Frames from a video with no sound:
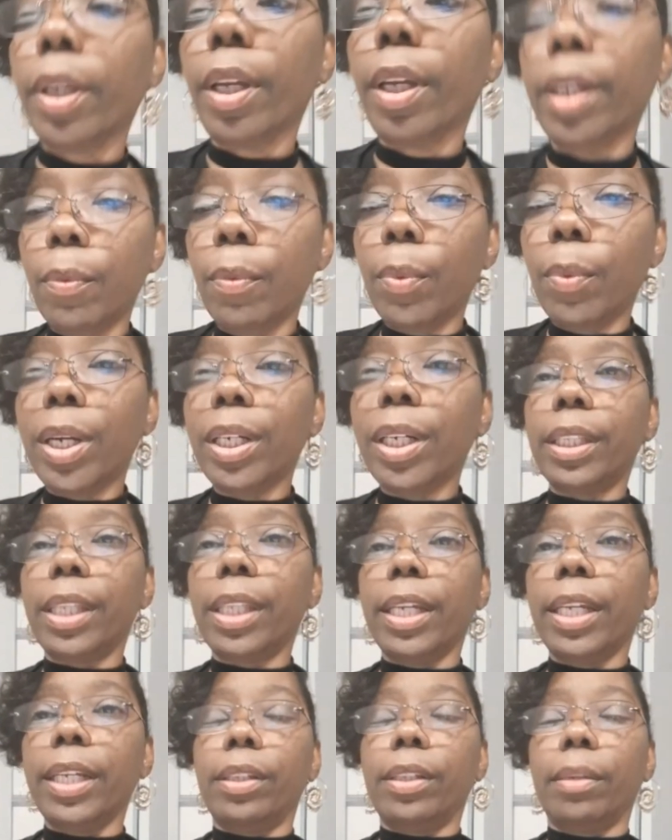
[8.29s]
Now, one of the
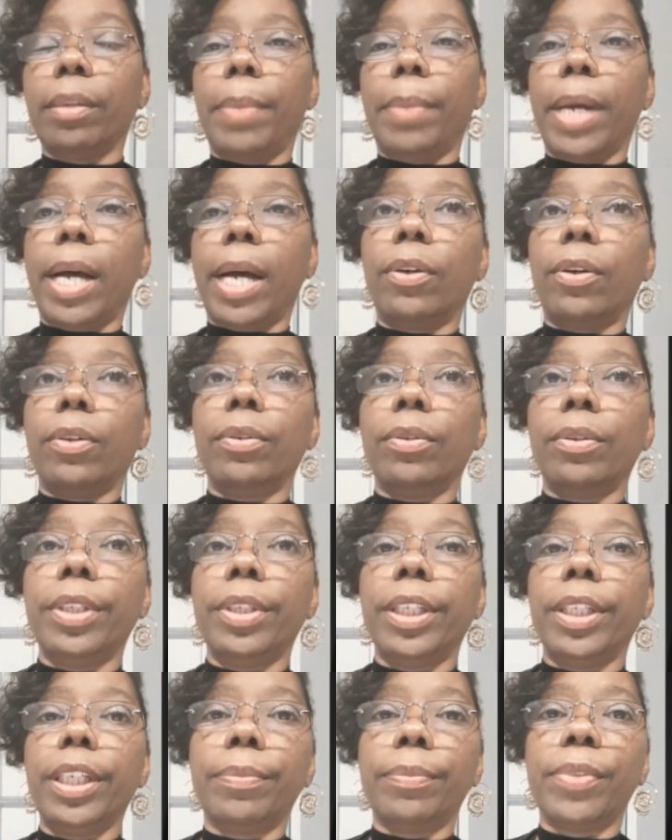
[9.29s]
things about
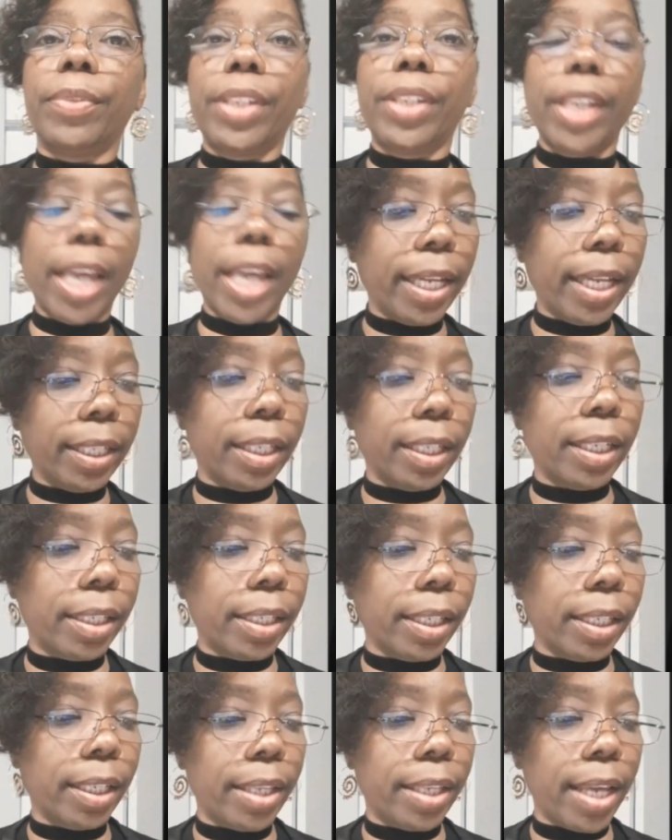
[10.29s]
him saying
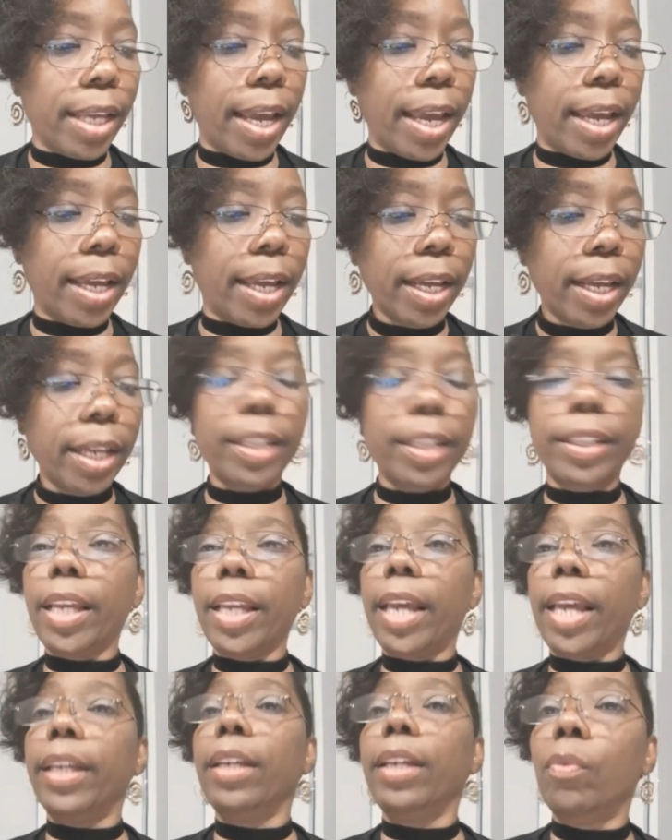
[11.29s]
this is that he's
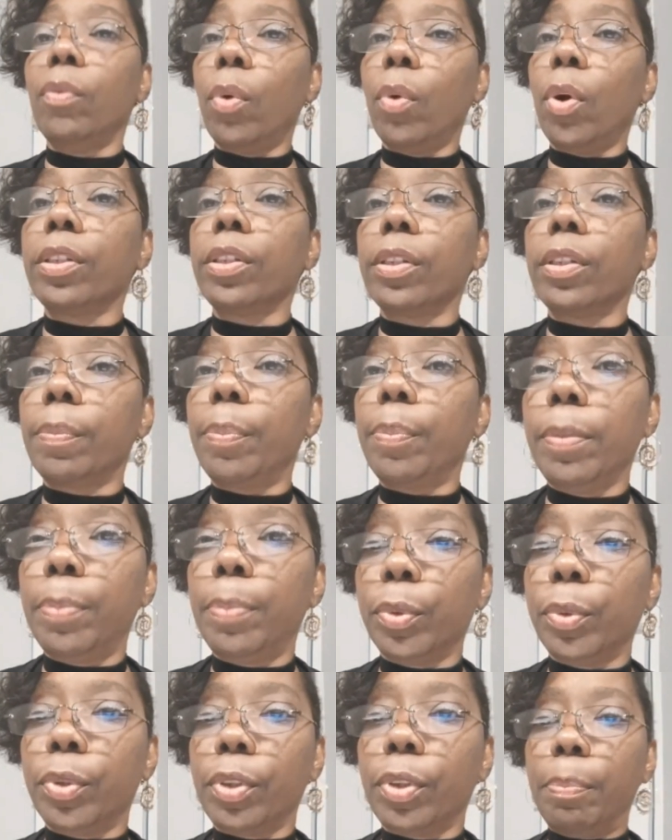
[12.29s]
saying he wants
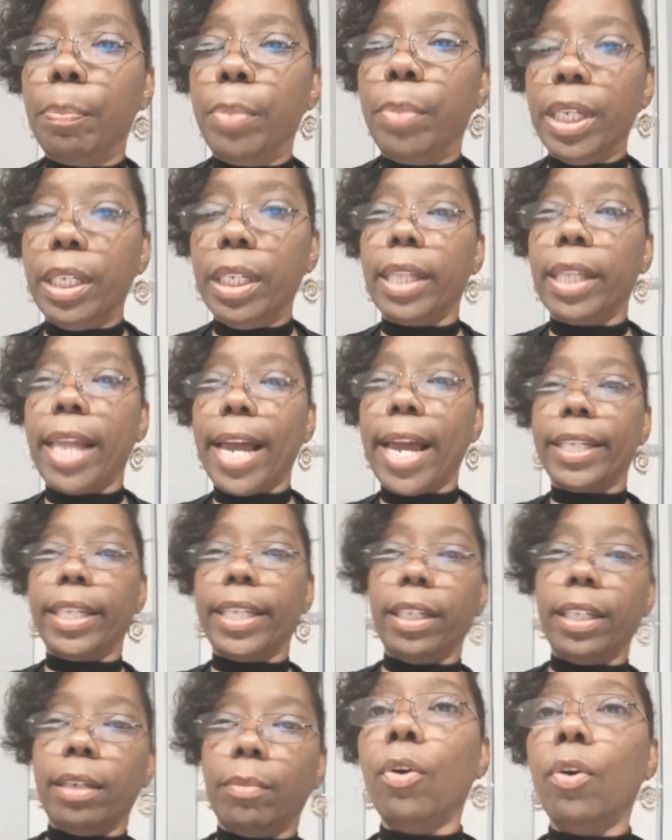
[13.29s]
people to be like
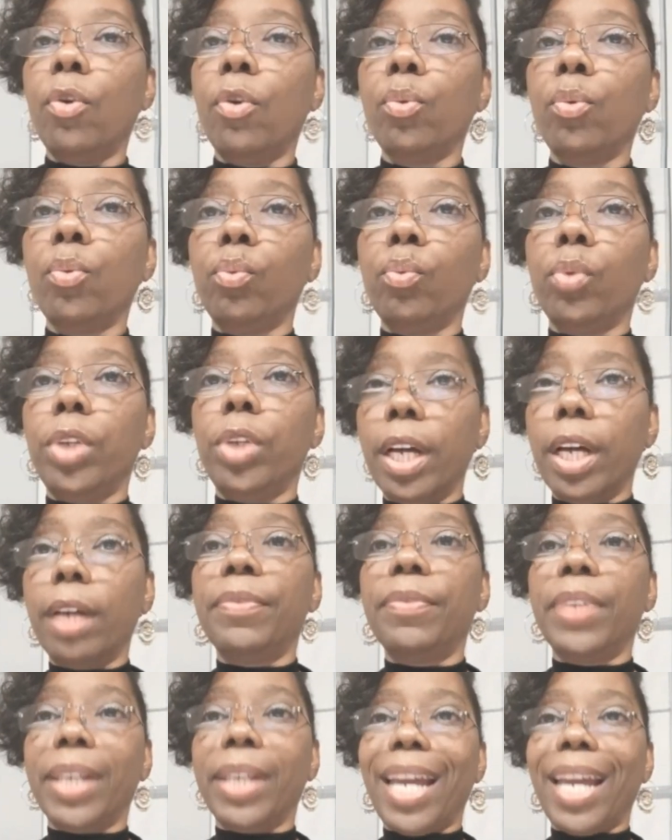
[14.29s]
him who
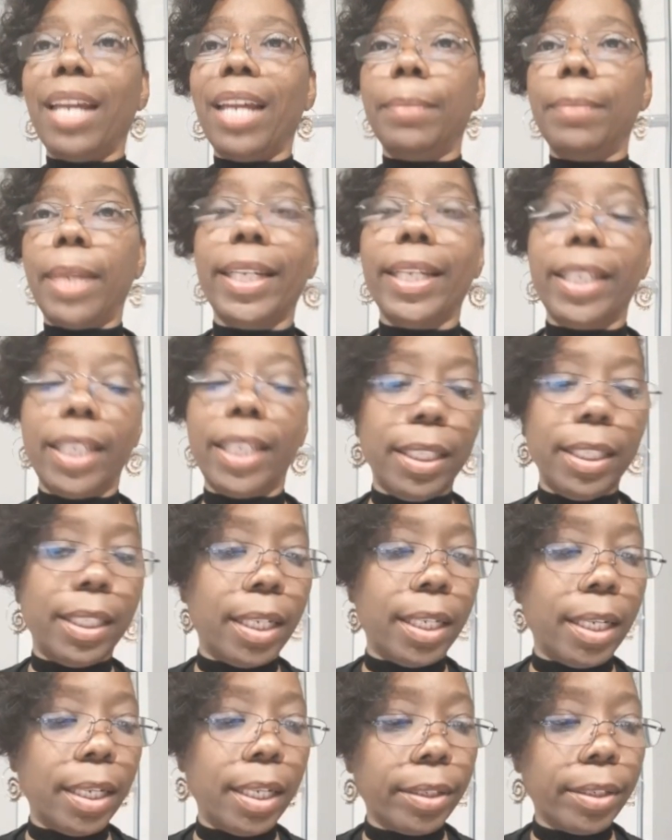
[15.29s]
love the game like he
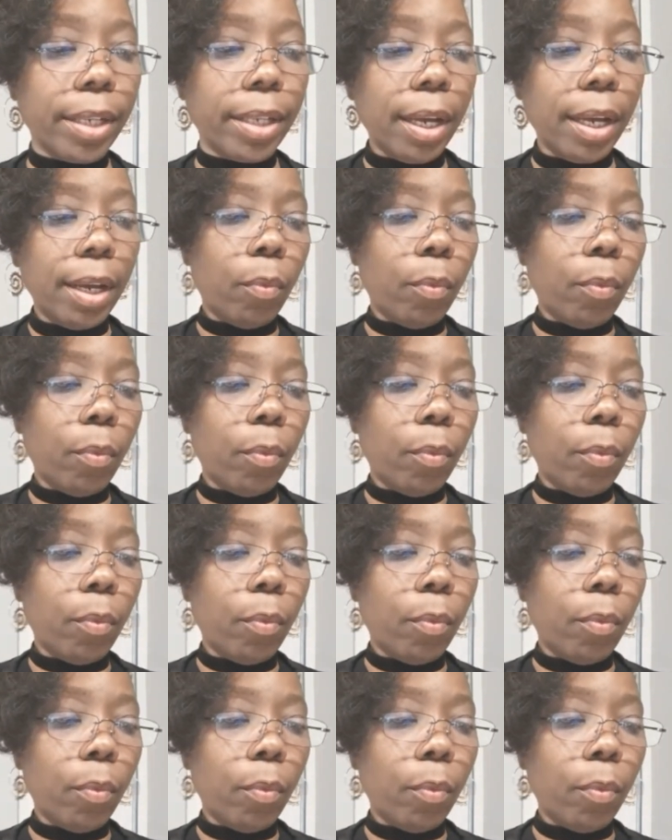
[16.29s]
does.